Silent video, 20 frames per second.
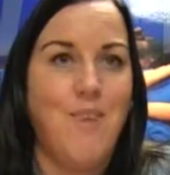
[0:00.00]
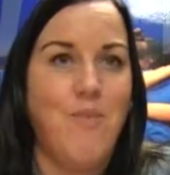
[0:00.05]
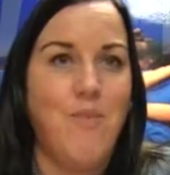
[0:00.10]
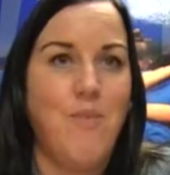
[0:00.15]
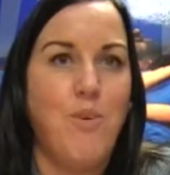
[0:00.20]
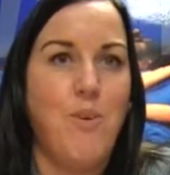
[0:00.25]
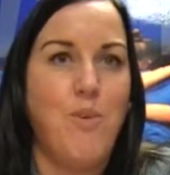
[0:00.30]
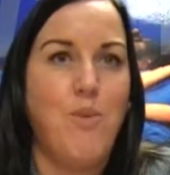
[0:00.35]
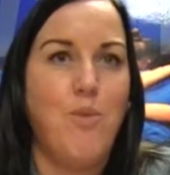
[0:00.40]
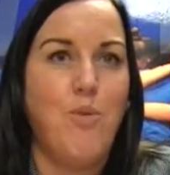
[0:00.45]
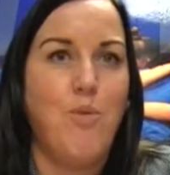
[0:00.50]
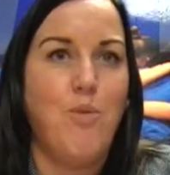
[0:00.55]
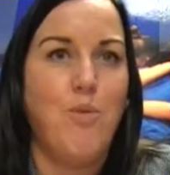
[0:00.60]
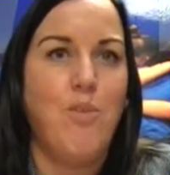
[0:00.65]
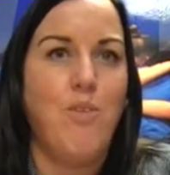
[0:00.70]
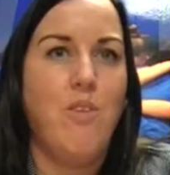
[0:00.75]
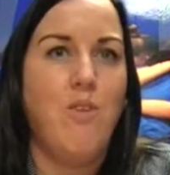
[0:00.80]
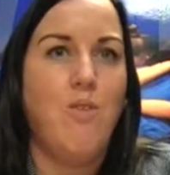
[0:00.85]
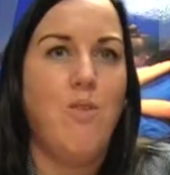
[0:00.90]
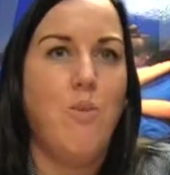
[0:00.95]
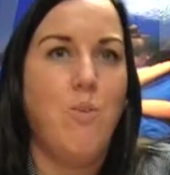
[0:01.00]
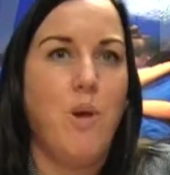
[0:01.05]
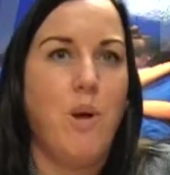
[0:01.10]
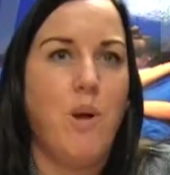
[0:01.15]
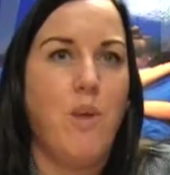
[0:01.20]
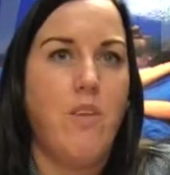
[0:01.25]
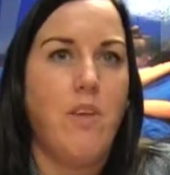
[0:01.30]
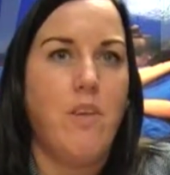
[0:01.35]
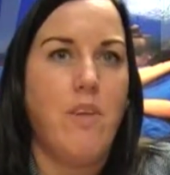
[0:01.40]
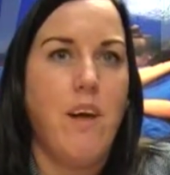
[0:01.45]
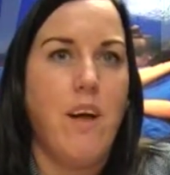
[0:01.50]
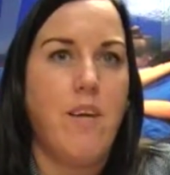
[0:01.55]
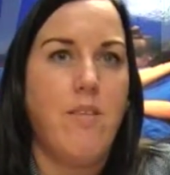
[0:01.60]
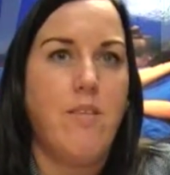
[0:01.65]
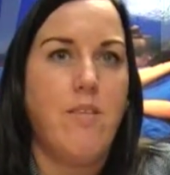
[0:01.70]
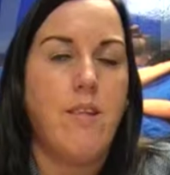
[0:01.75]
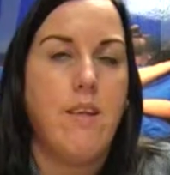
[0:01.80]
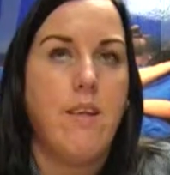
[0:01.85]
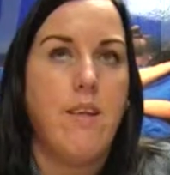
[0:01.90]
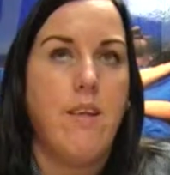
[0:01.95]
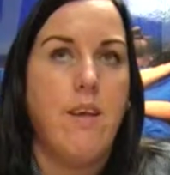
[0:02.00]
You know, really doing well on the glass.